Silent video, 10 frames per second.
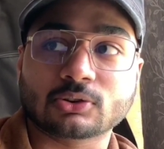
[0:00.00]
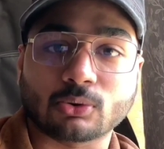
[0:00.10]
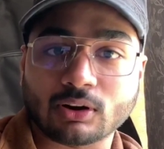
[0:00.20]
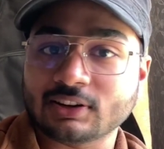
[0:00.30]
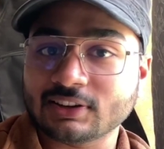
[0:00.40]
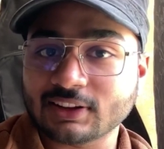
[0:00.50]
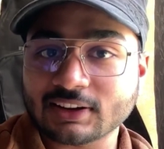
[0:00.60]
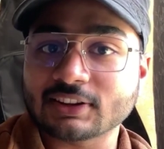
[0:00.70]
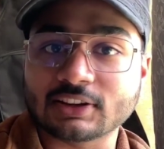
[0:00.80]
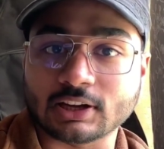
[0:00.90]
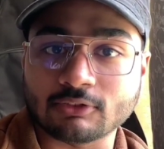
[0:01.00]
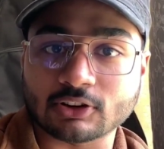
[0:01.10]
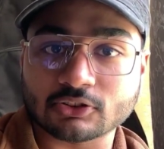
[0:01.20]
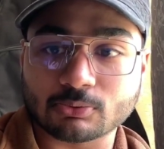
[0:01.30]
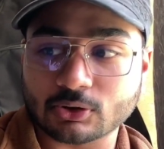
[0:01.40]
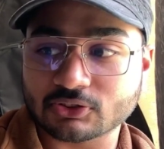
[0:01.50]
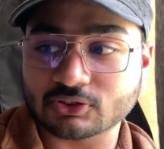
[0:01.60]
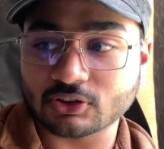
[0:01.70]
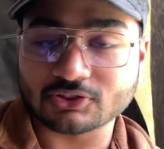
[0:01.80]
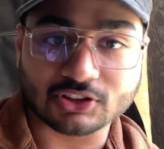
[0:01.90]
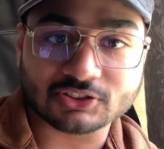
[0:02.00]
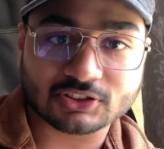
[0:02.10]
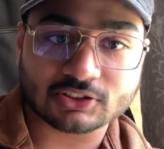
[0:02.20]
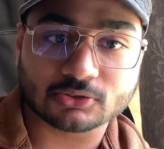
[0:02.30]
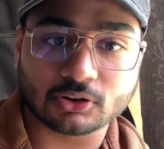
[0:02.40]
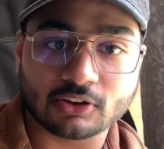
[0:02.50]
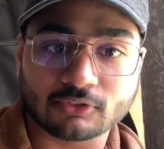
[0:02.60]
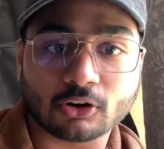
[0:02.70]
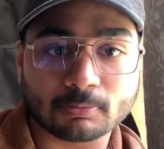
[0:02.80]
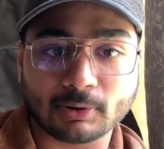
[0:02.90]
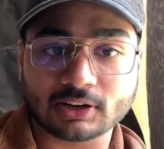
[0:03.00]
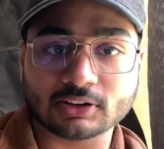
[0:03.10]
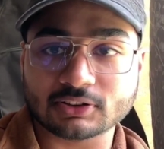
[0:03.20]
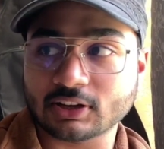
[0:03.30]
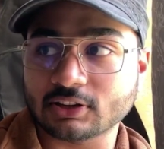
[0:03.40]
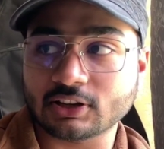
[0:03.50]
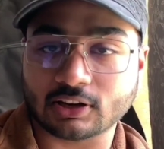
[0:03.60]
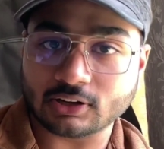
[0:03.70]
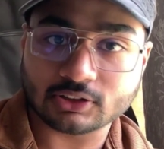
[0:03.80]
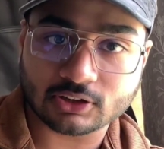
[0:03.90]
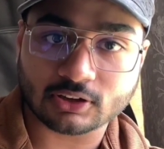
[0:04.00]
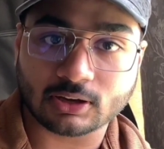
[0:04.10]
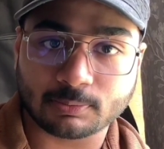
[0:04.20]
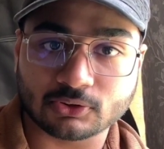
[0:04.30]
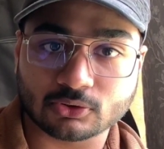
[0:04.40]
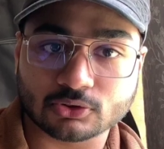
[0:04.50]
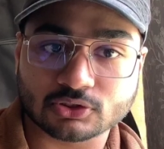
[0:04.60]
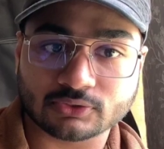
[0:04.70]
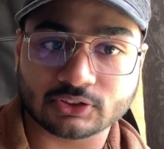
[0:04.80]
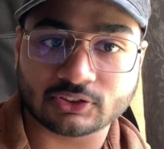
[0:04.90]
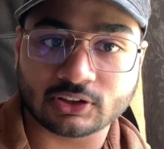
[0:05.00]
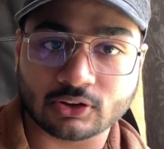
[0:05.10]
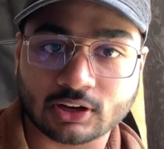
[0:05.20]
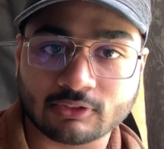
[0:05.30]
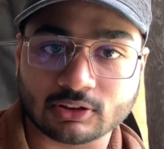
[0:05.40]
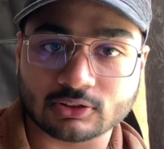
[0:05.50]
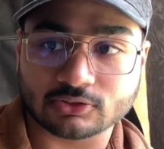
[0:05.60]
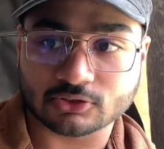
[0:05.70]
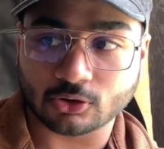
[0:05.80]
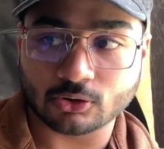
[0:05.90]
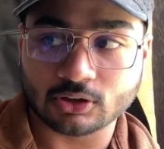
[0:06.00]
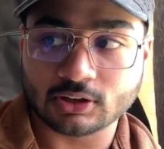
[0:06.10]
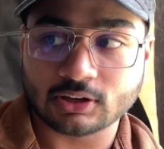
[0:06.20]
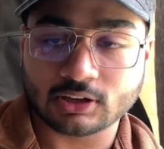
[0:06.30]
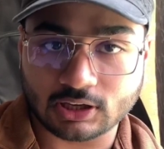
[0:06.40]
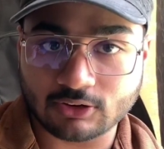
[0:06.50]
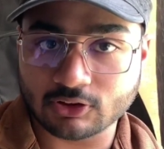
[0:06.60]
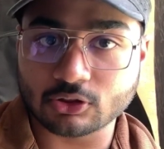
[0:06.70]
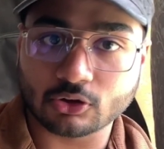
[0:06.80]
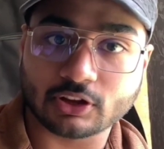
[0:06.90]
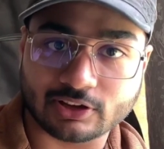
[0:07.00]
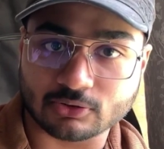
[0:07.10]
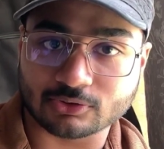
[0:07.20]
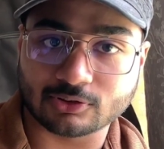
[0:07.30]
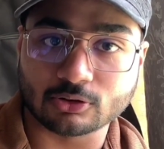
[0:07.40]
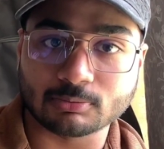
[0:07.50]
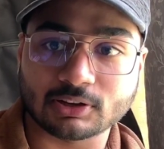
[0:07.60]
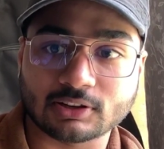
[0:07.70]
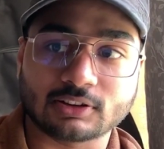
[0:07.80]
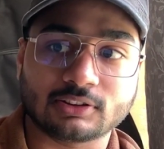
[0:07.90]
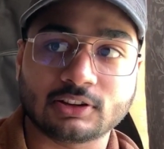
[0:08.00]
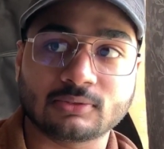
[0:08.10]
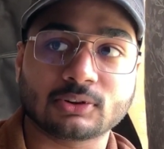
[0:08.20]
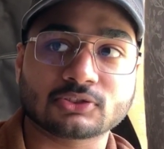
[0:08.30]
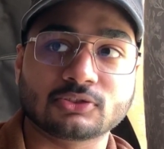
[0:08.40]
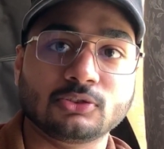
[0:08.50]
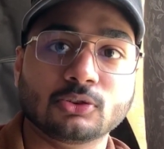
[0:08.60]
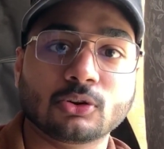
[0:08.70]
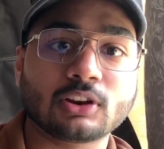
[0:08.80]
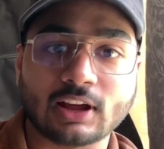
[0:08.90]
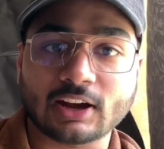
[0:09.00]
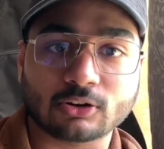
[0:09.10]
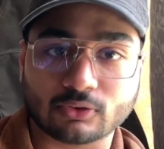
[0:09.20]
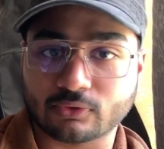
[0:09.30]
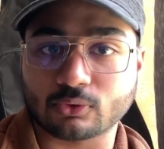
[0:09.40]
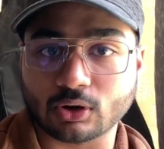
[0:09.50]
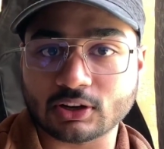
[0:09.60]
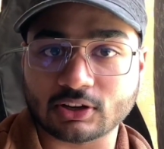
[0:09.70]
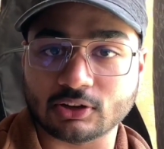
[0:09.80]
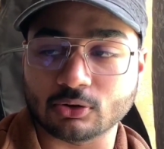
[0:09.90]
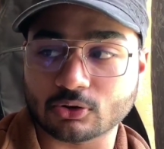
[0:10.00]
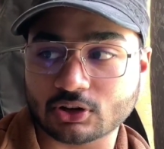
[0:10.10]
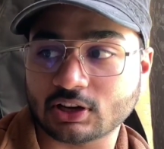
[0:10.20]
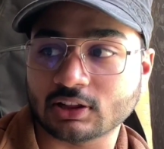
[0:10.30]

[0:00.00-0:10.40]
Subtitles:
the quality that they gave us was just as good, if not better, than the other episodes of The Secret Level. So even though they used Lumen, there was no lack of quality, no